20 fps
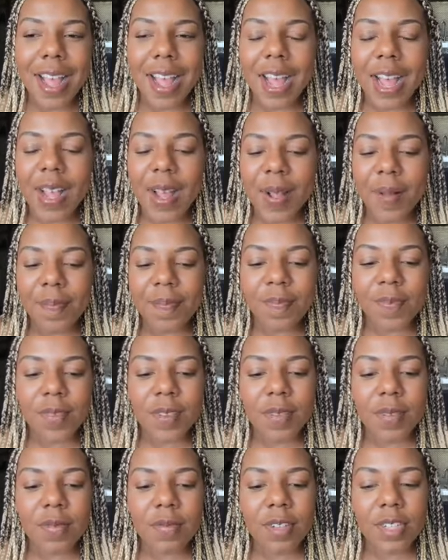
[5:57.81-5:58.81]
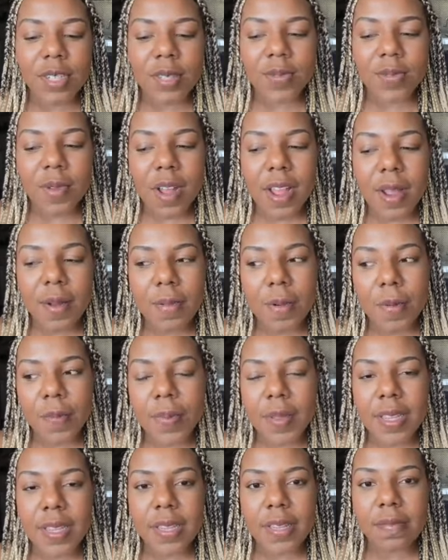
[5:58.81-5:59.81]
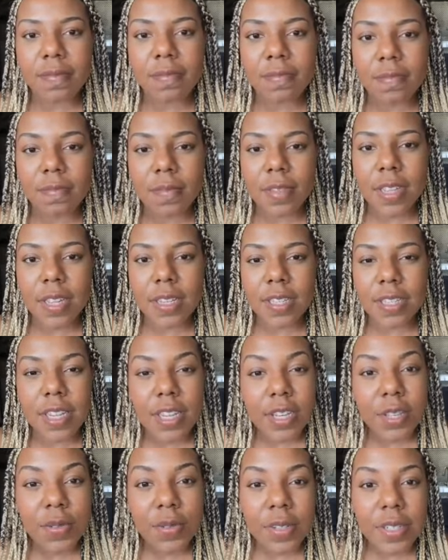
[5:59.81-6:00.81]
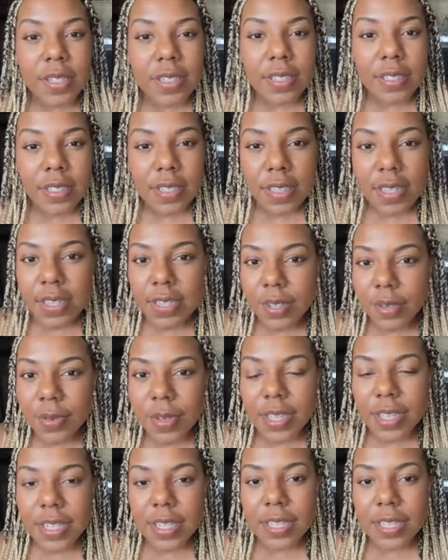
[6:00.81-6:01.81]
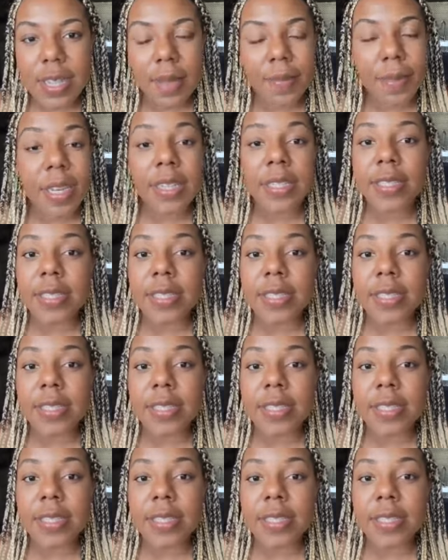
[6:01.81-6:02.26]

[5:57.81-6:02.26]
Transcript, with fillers: um, which is why I won't be continuously doing I mean,